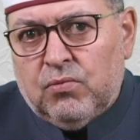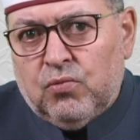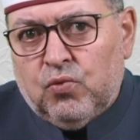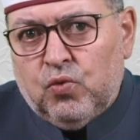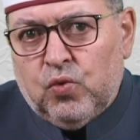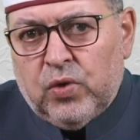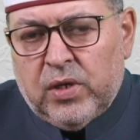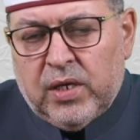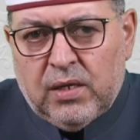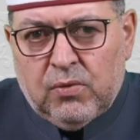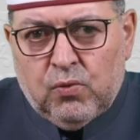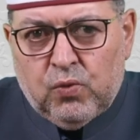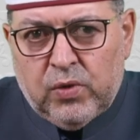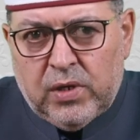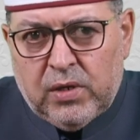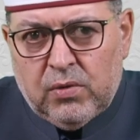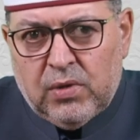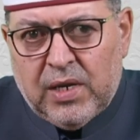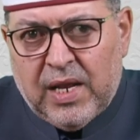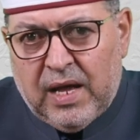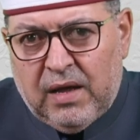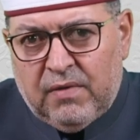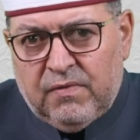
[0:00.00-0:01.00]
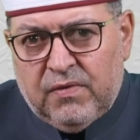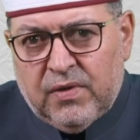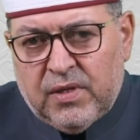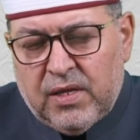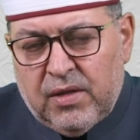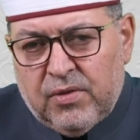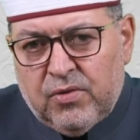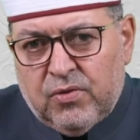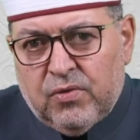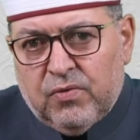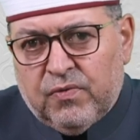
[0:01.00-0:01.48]
we will have
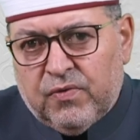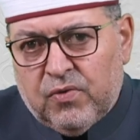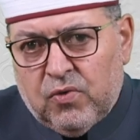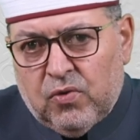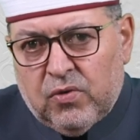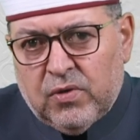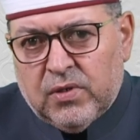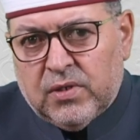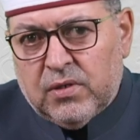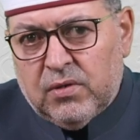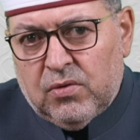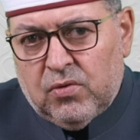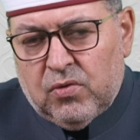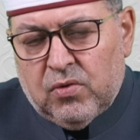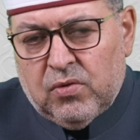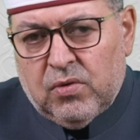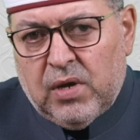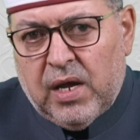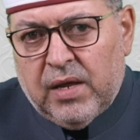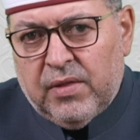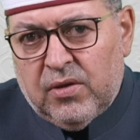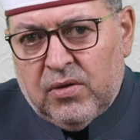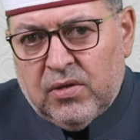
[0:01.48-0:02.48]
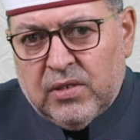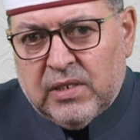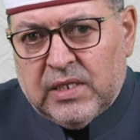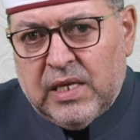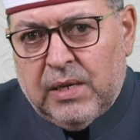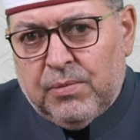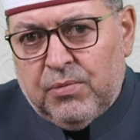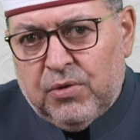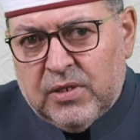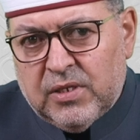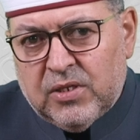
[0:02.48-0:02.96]
another, of course, or other
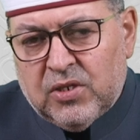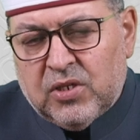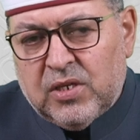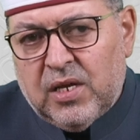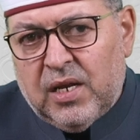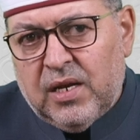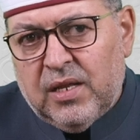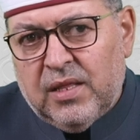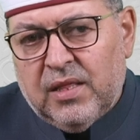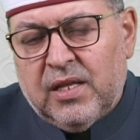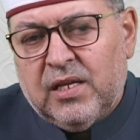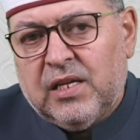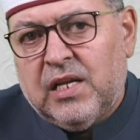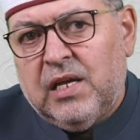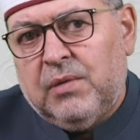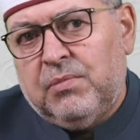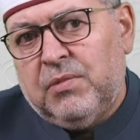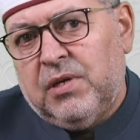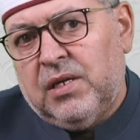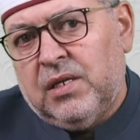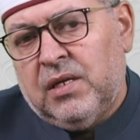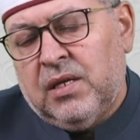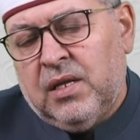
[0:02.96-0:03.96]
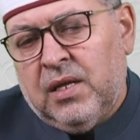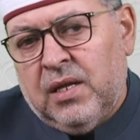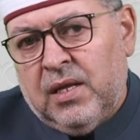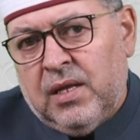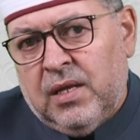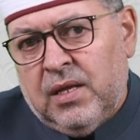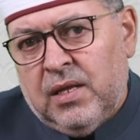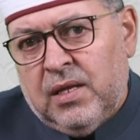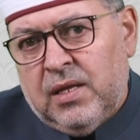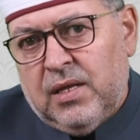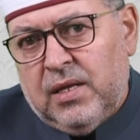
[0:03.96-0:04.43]
examples, inshallah, in the coming
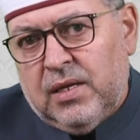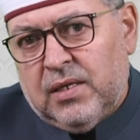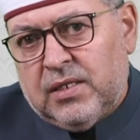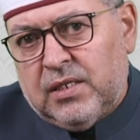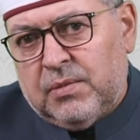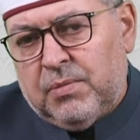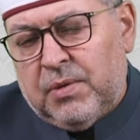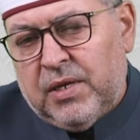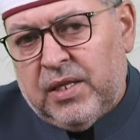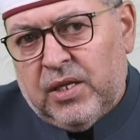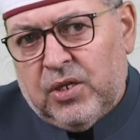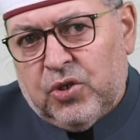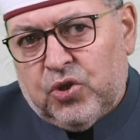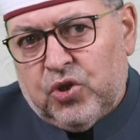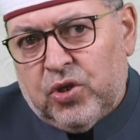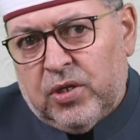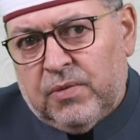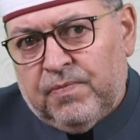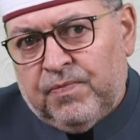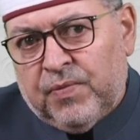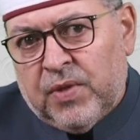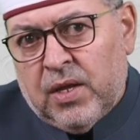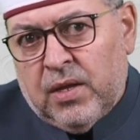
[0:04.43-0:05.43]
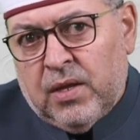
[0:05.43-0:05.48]
explanation.